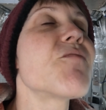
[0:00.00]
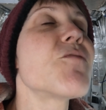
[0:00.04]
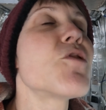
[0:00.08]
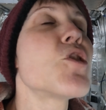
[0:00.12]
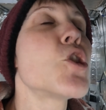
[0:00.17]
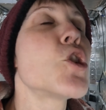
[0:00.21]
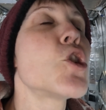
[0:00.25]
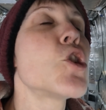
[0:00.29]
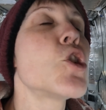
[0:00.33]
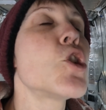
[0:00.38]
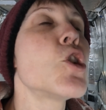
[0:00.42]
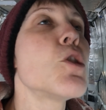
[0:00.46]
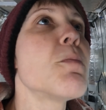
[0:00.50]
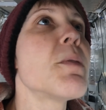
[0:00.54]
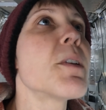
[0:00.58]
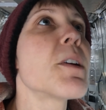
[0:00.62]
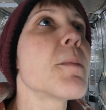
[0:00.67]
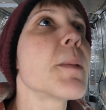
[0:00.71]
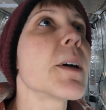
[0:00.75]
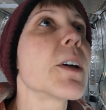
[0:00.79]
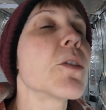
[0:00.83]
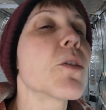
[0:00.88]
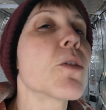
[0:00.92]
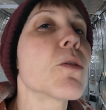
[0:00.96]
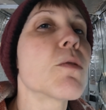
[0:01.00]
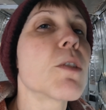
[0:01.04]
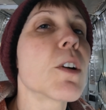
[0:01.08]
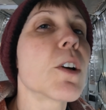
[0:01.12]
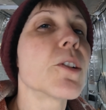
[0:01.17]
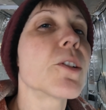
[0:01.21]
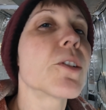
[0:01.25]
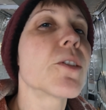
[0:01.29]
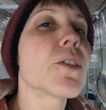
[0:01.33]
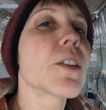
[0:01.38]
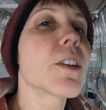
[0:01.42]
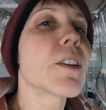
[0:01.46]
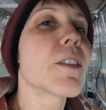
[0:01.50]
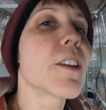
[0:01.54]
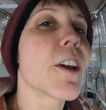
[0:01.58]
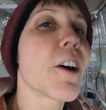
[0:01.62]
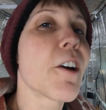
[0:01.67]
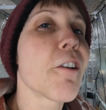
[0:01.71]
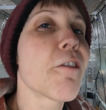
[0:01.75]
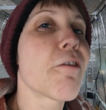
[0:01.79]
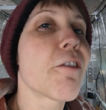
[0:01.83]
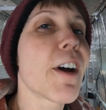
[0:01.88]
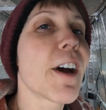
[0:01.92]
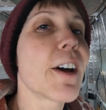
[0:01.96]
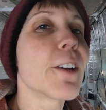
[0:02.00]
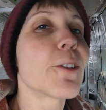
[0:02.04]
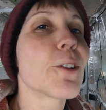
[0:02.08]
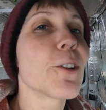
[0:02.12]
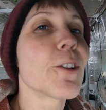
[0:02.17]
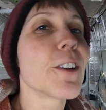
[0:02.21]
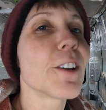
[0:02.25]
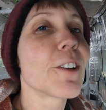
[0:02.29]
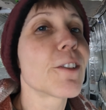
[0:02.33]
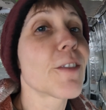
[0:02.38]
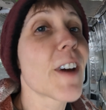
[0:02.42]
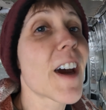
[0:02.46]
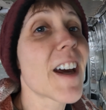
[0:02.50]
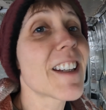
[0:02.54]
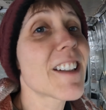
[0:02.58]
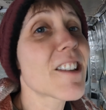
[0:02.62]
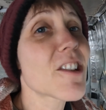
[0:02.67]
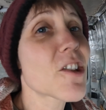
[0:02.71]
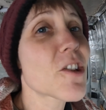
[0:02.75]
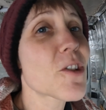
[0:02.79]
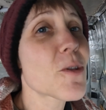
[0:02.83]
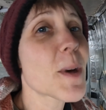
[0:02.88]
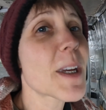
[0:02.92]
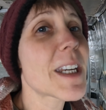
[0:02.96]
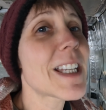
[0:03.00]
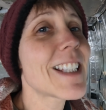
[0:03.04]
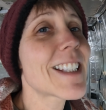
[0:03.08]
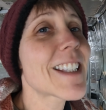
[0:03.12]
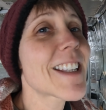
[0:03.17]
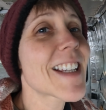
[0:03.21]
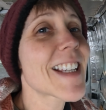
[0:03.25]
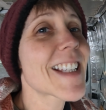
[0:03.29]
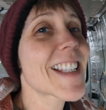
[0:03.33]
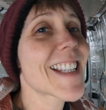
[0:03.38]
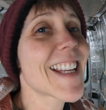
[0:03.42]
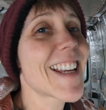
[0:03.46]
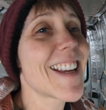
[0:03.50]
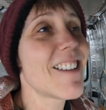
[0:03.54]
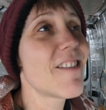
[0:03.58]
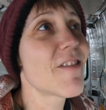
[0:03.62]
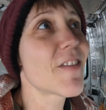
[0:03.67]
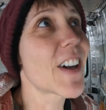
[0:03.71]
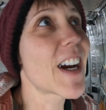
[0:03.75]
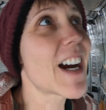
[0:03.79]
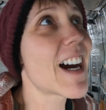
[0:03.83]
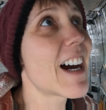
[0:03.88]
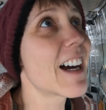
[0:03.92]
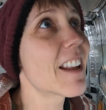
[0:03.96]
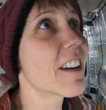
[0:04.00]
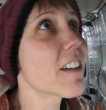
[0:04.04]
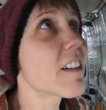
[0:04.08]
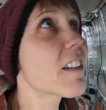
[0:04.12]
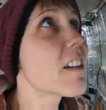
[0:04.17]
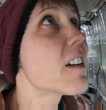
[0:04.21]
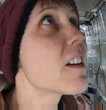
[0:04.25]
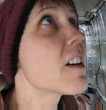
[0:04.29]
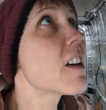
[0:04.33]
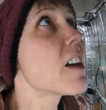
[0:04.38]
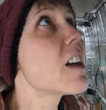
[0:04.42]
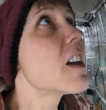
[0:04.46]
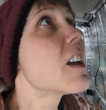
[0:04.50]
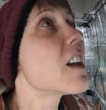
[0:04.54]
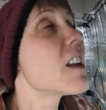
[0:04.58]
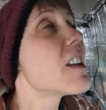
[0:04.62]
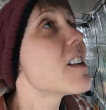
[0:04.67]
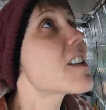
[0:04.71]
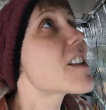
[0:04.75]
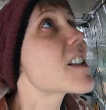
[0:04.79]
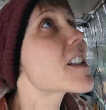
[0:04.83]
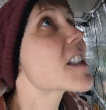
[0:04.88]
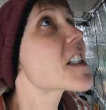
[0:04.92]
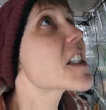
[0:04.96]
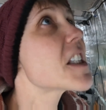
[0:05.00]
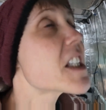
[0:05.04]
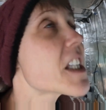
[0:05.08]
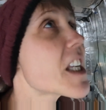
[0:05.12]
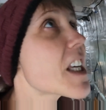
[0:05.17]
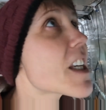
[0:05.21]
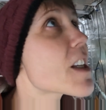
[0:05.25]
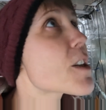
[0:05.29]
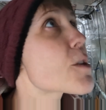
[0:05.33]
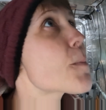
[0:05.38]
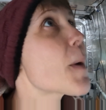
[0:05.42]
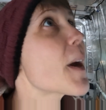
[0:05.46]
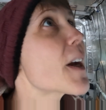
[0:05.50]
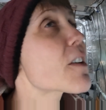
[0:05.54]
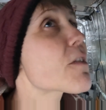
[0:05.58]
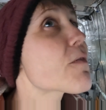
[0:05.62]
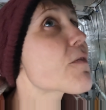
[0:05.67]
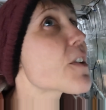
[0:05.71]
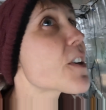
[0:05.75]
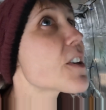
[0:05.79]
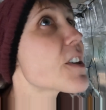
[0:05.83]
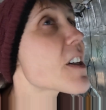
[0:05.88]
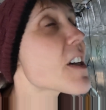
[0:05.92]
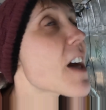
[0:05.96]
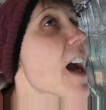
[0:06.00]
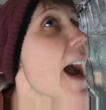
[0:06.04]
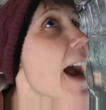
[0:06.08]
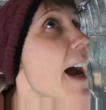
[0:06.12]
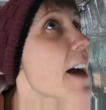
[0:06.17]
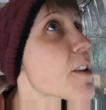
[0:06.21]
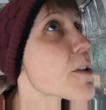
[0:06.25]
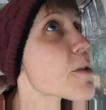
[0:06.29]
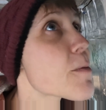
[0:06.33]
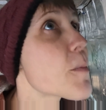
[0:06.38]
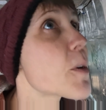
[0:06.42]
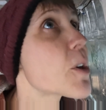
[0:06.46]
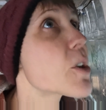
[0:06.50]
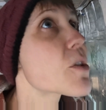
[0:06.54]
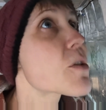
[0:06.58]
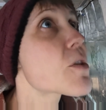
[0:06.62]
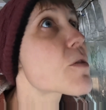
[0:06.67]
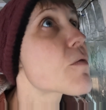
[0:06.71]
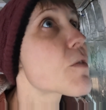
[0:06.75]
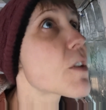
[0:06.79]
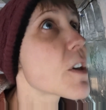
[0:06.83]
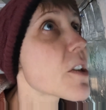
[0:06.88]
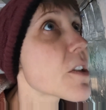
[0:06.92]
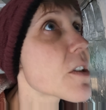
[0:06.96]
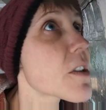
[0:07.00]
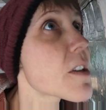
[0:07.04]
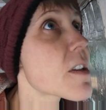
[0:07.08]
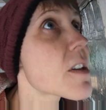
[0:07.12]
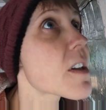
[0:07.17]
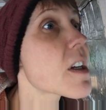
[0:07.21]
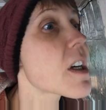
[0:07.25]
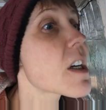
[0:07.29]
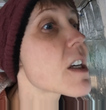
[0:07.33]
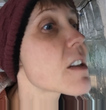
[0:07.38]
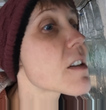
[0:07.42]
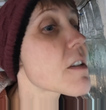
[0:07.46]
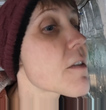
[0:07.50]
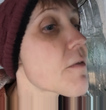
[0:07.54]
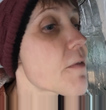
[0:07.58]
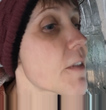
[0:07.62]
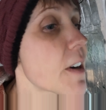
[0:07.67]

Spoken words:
stupid amounts of rust I found on this van. It's a 2016 van. I didn't expect to find as much rust as I